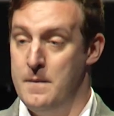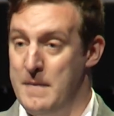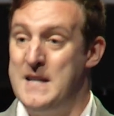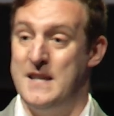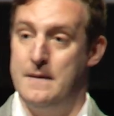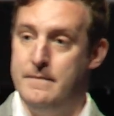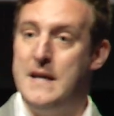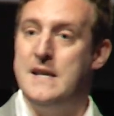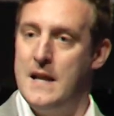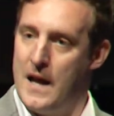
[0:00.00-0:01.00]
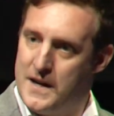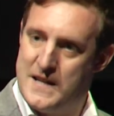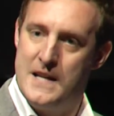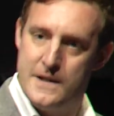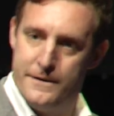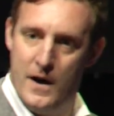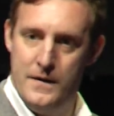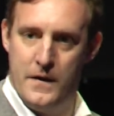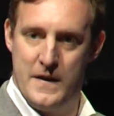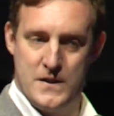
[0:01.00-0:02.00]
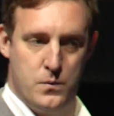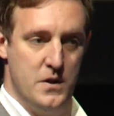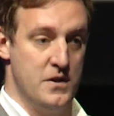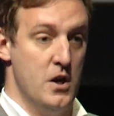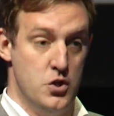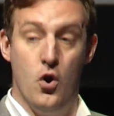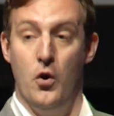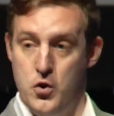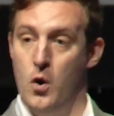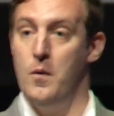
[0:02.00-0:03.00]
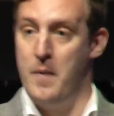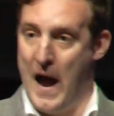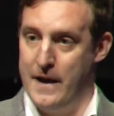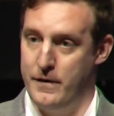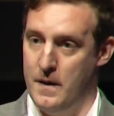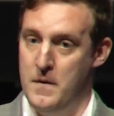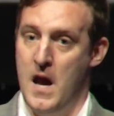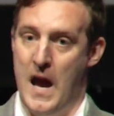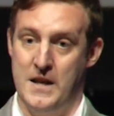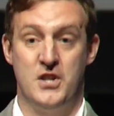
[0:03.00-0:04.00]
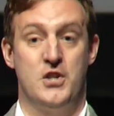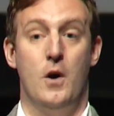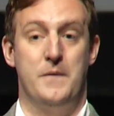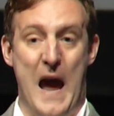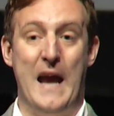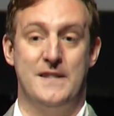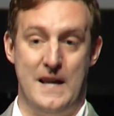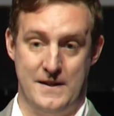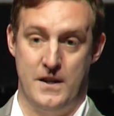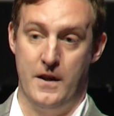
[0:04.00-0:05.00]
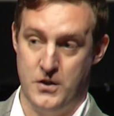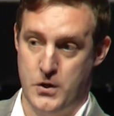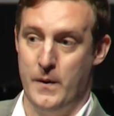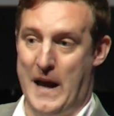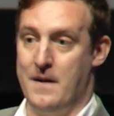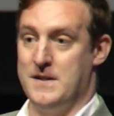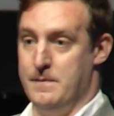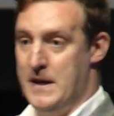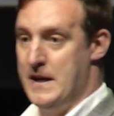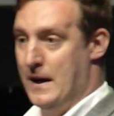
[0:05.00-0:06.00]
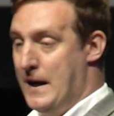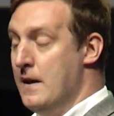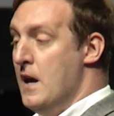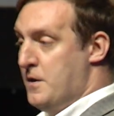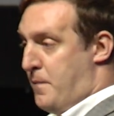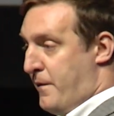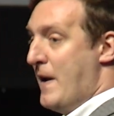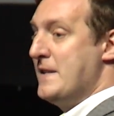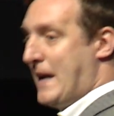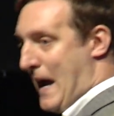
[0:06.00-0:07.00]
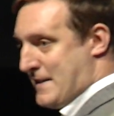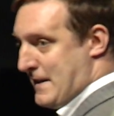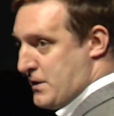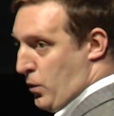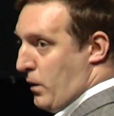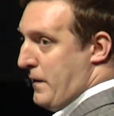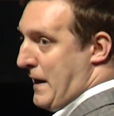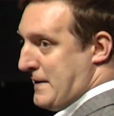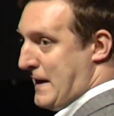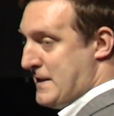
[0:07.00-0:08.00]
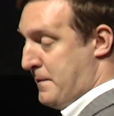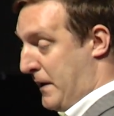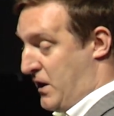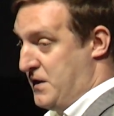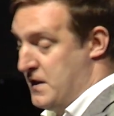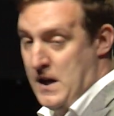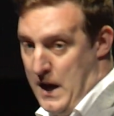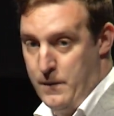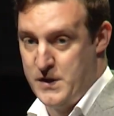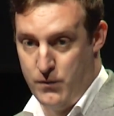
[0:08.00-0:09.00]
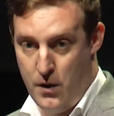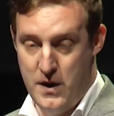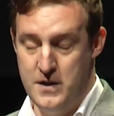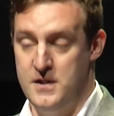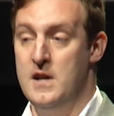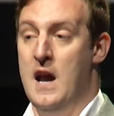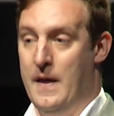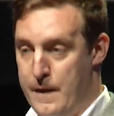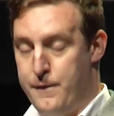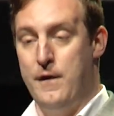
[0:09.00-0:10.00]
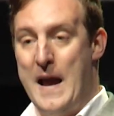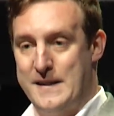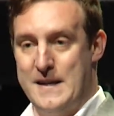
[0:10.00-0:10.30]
Macy immediately identified that this was not normal behavior, and it stopped access to those two accounts immediately, preventing access to all of that data because it was erroneous, and then flagged